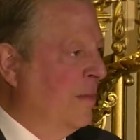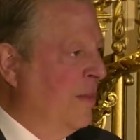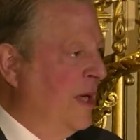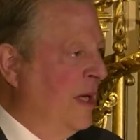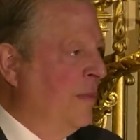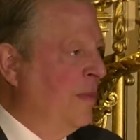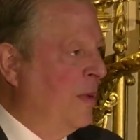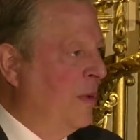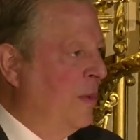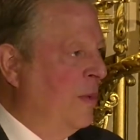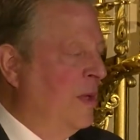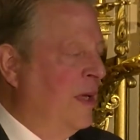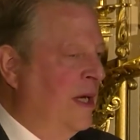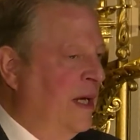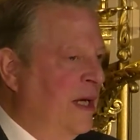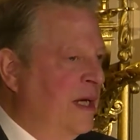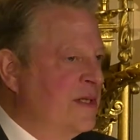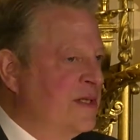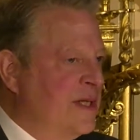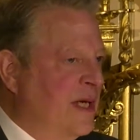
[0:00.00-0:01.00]
people when
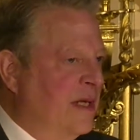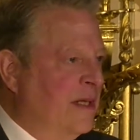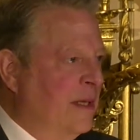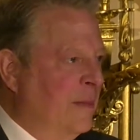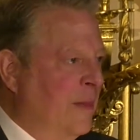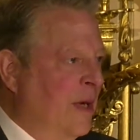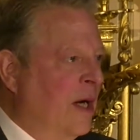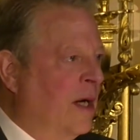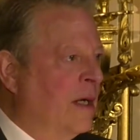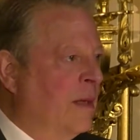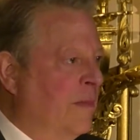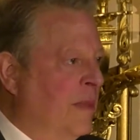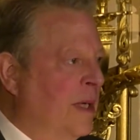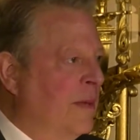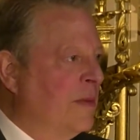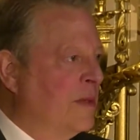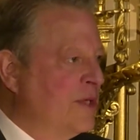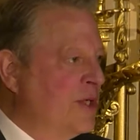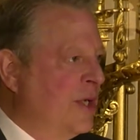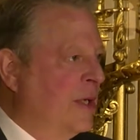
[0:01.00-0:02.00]
he said, "The American
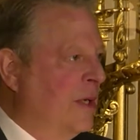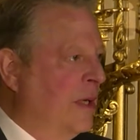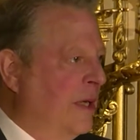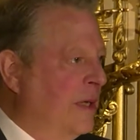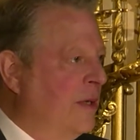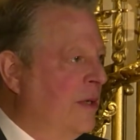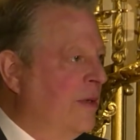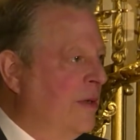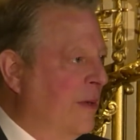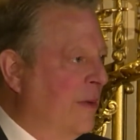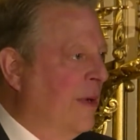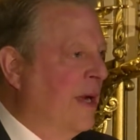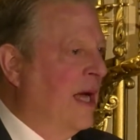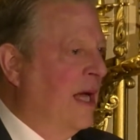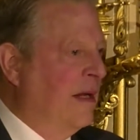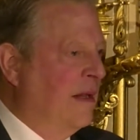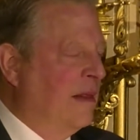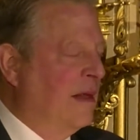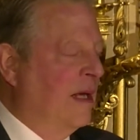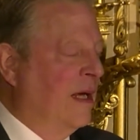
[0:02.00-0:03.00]
people generally do the
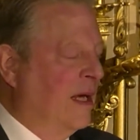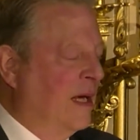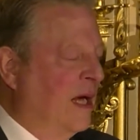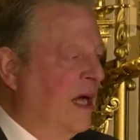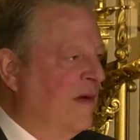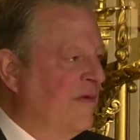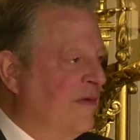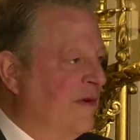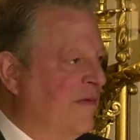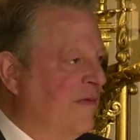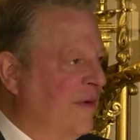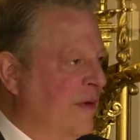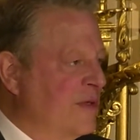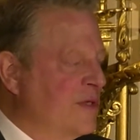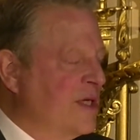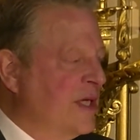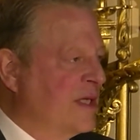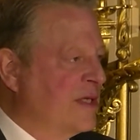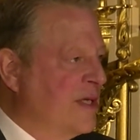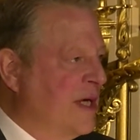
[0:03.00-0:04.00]
right thing after
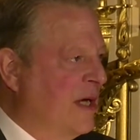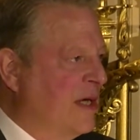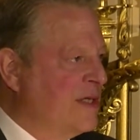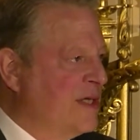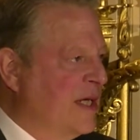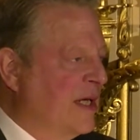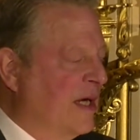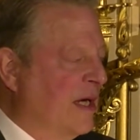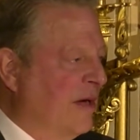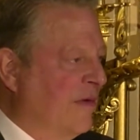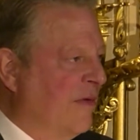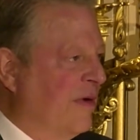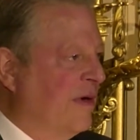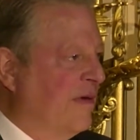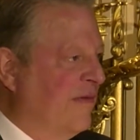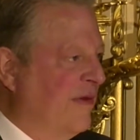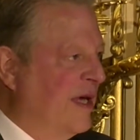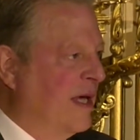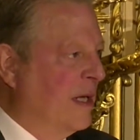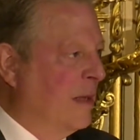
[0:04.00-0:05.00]
first exhausting every
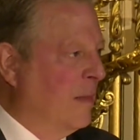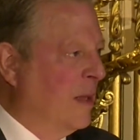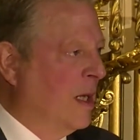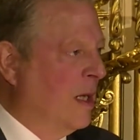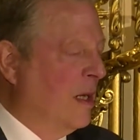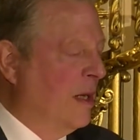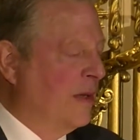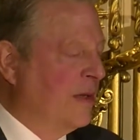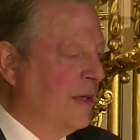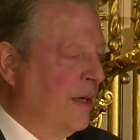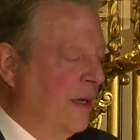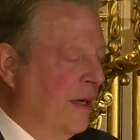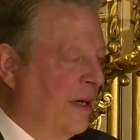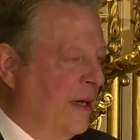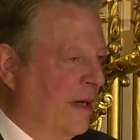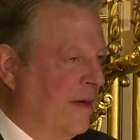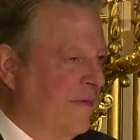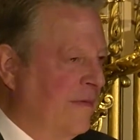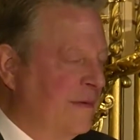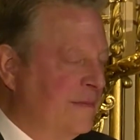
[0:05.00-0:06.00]
available alternative."